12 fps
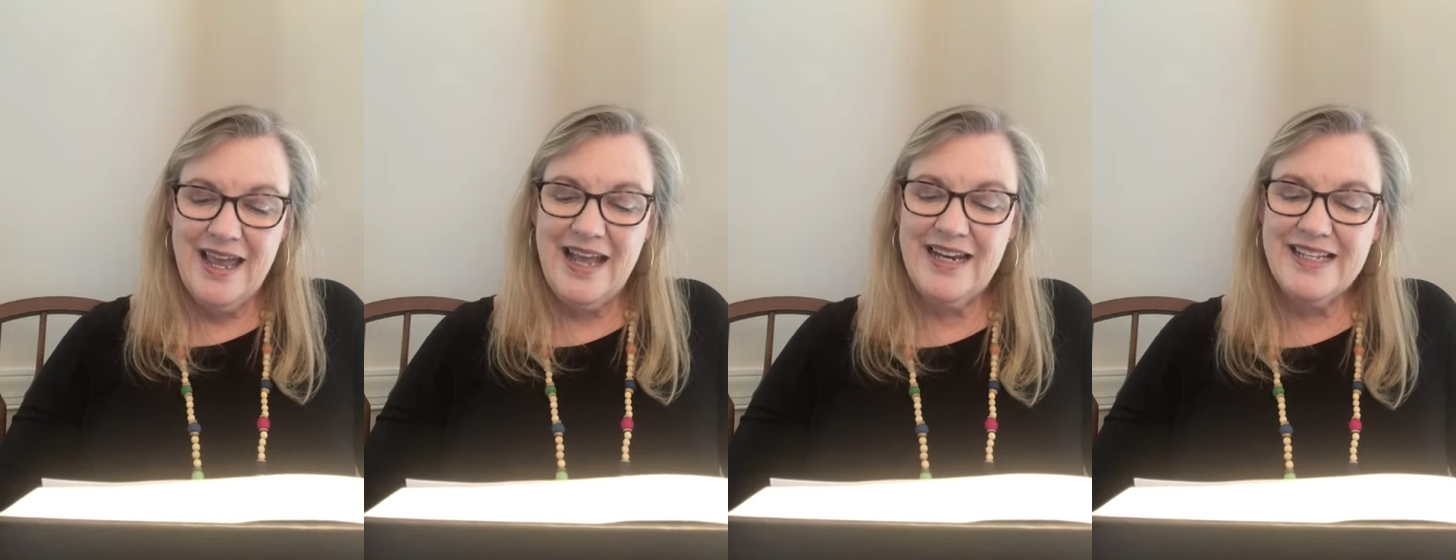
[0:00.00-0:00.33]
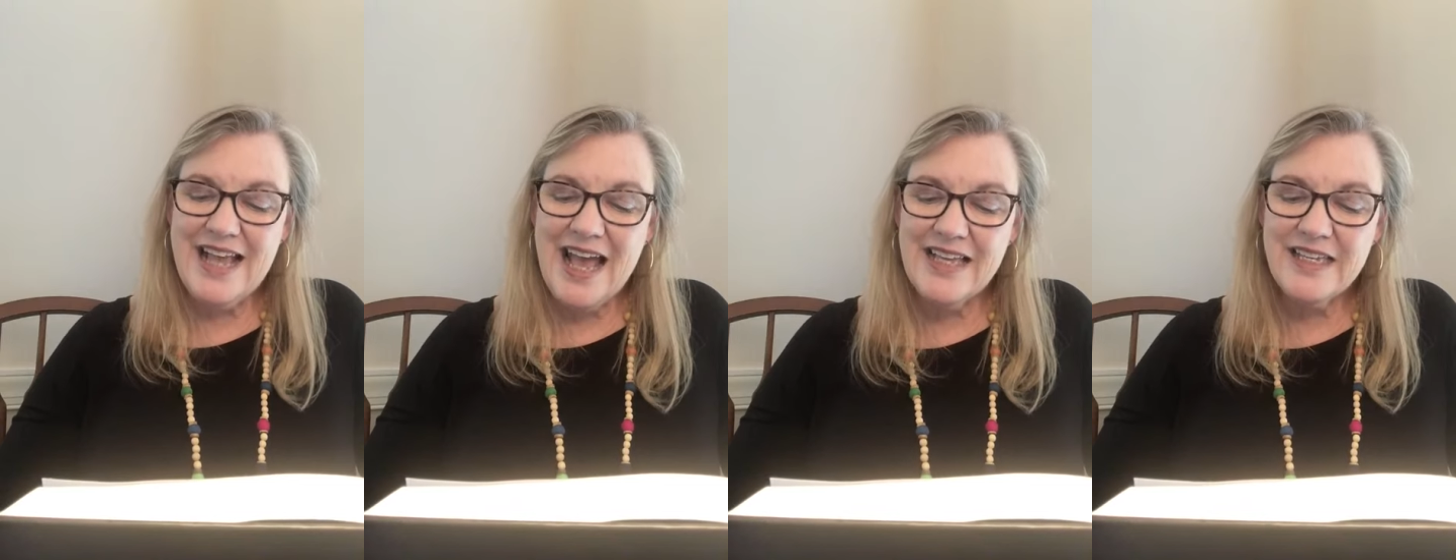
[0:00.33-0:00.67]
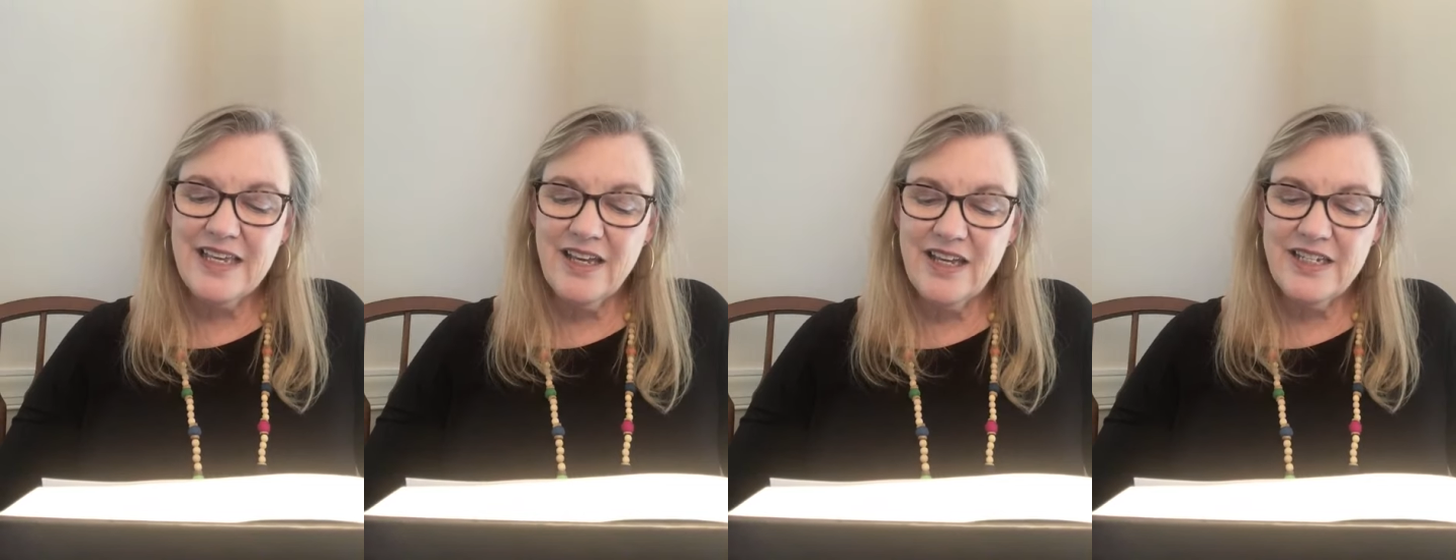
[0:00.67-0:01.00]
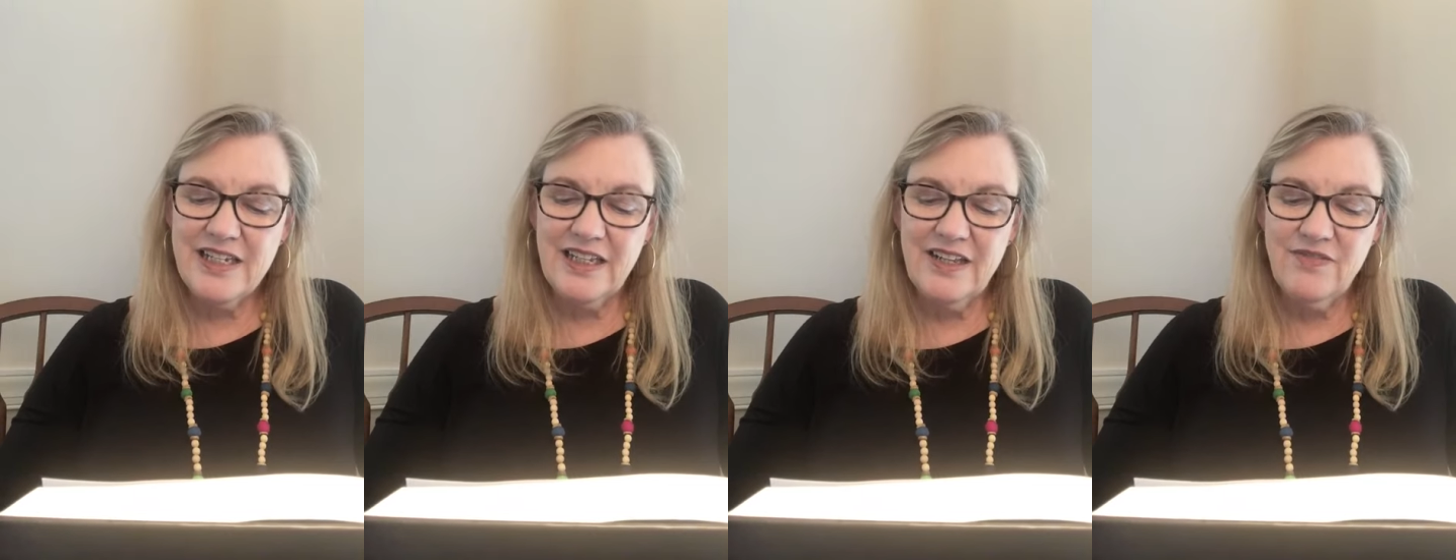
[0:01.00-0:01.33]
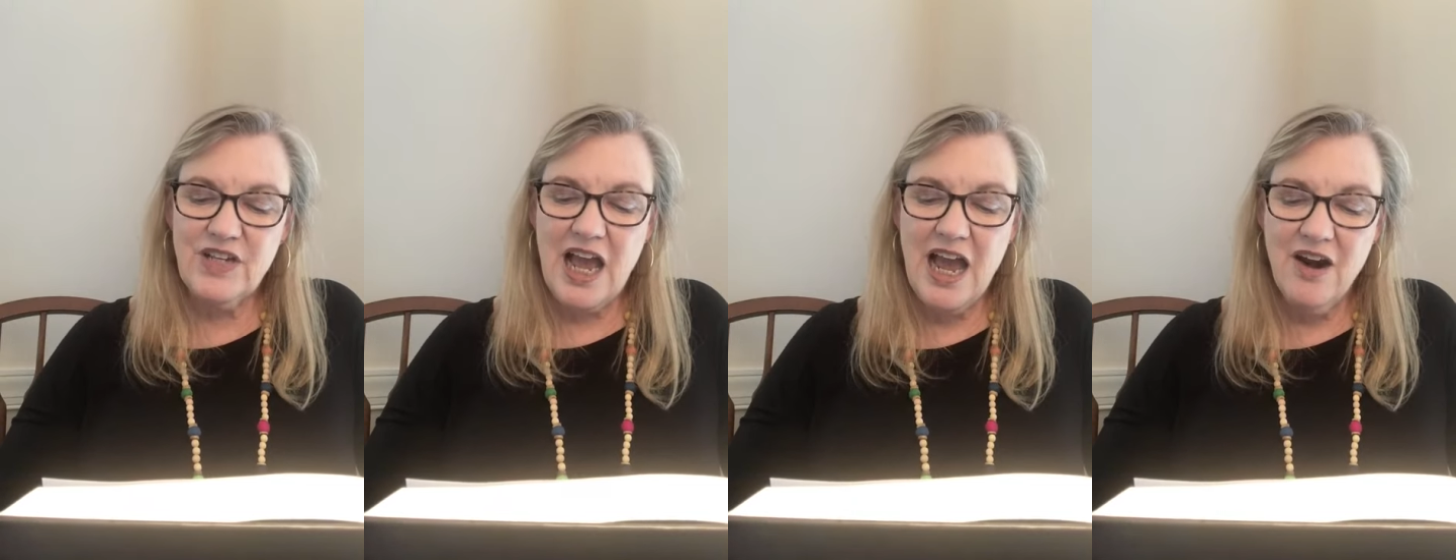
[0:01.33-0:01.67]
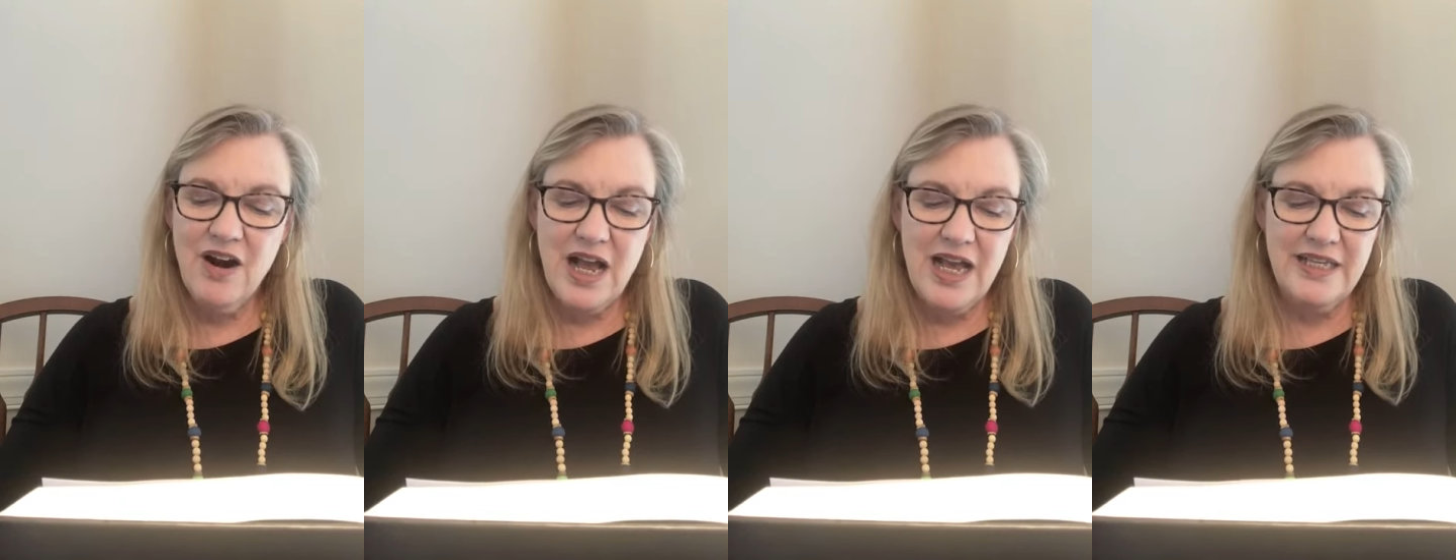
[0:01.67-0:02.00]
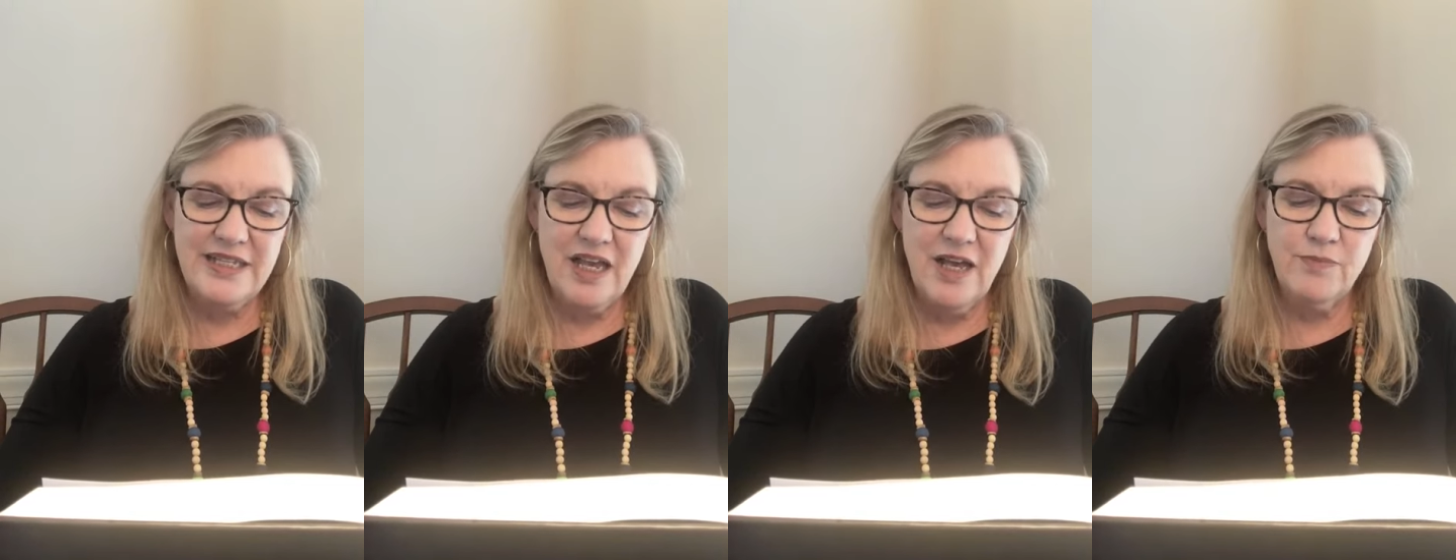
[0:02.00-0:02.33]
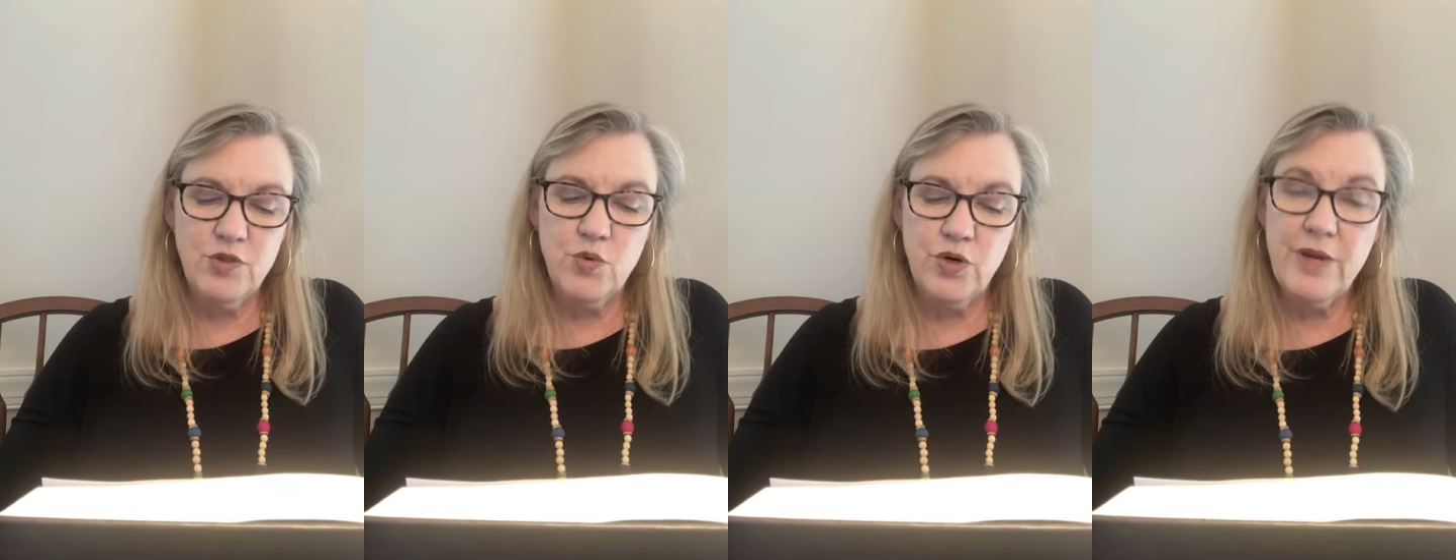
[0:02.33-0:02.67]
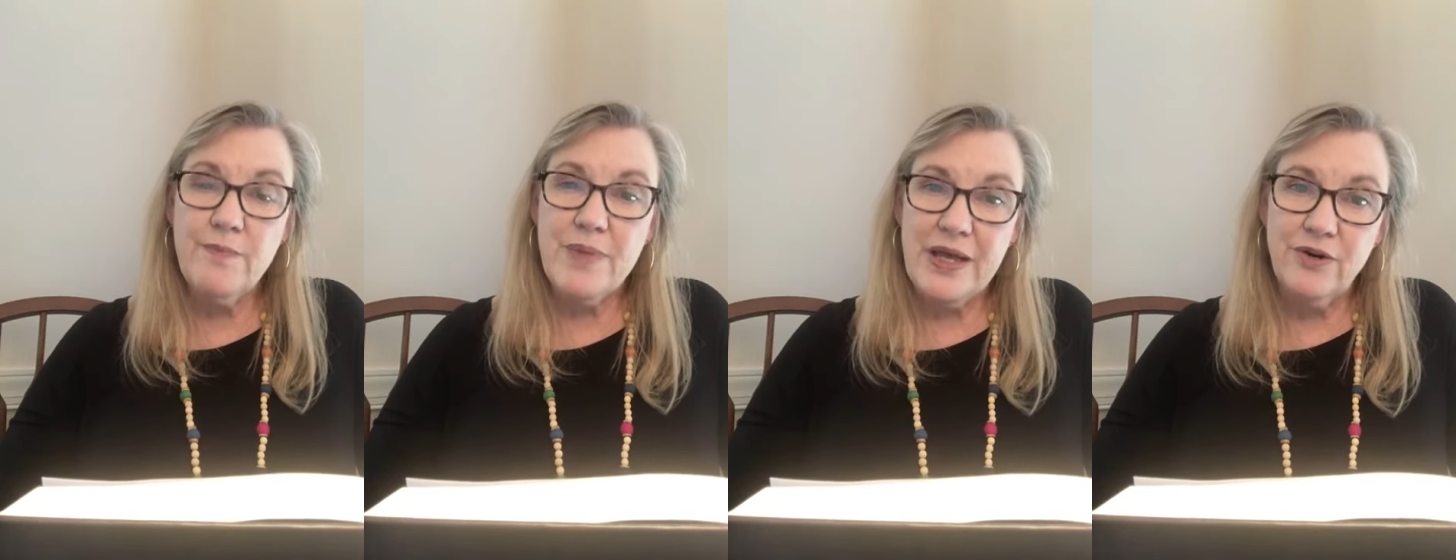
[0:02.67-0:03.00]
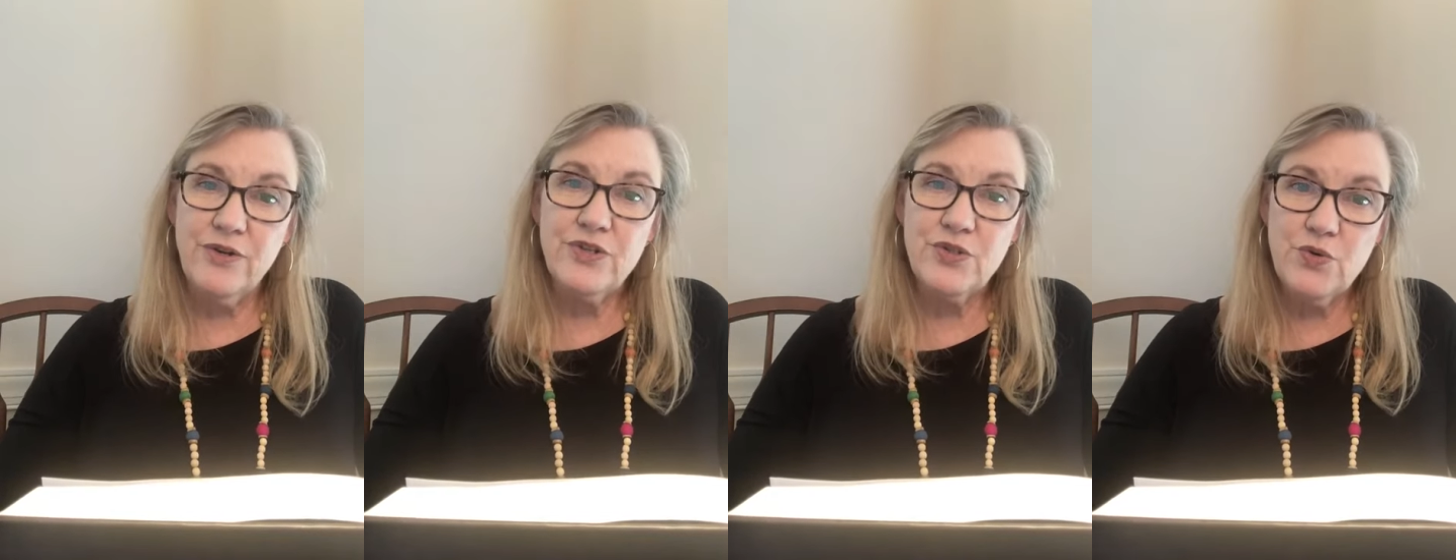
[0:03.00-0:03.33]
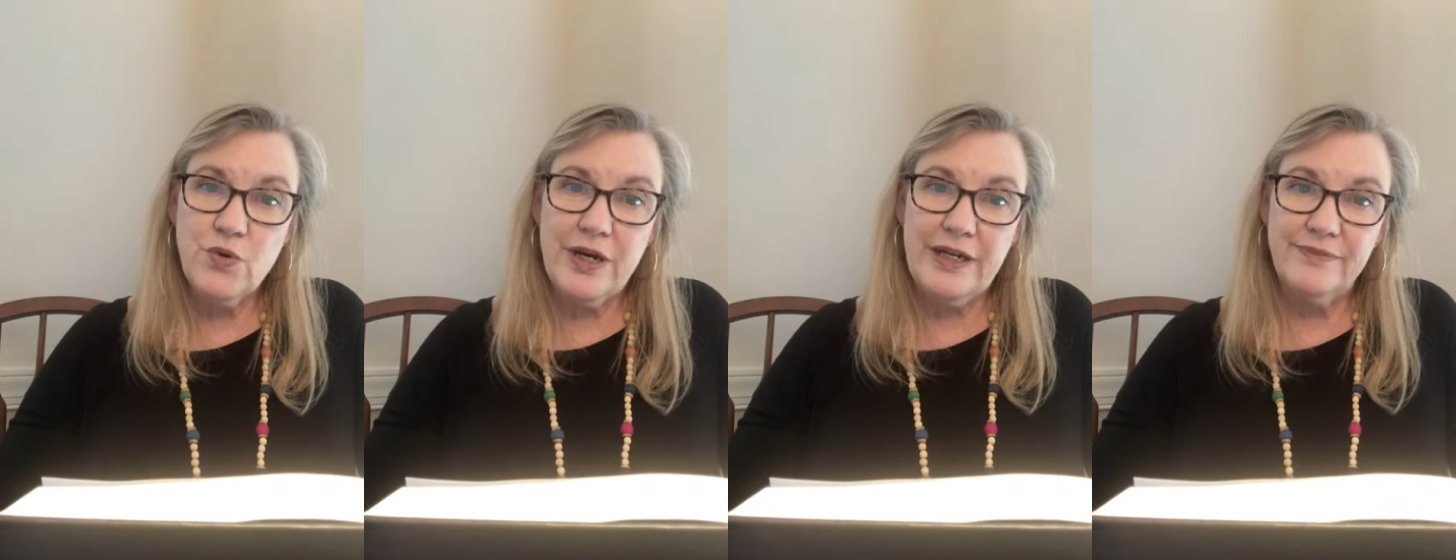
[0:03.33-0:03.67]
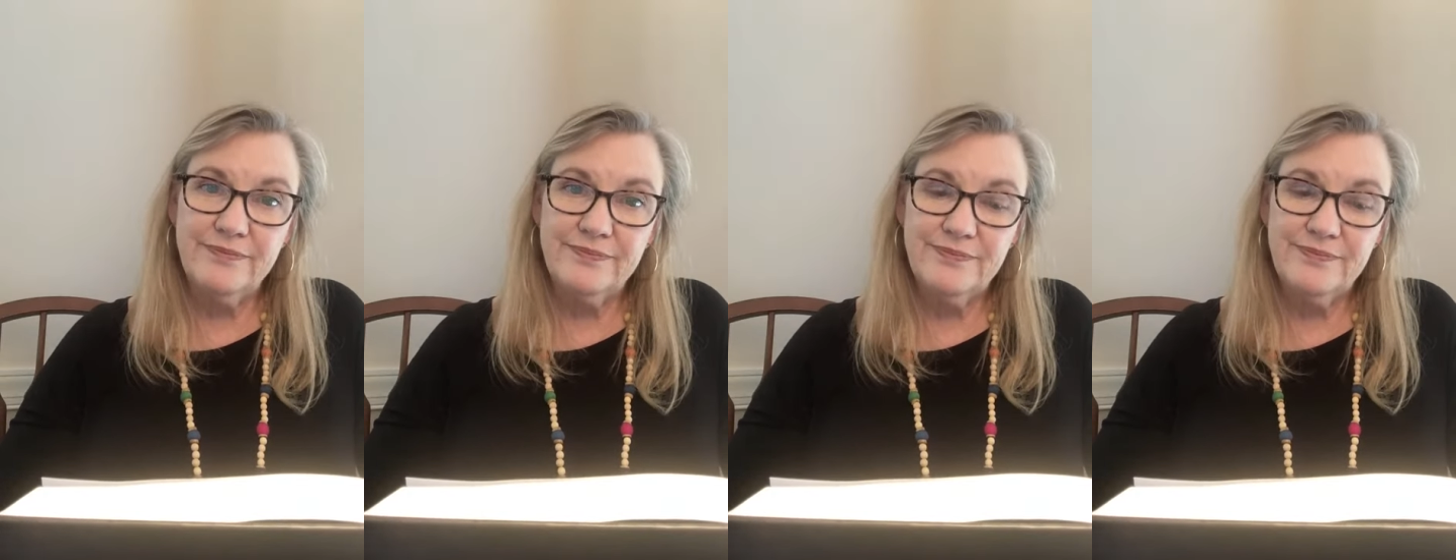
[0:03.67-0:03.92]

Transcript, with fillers: and he's asking us to lift our eyes up toward a better story.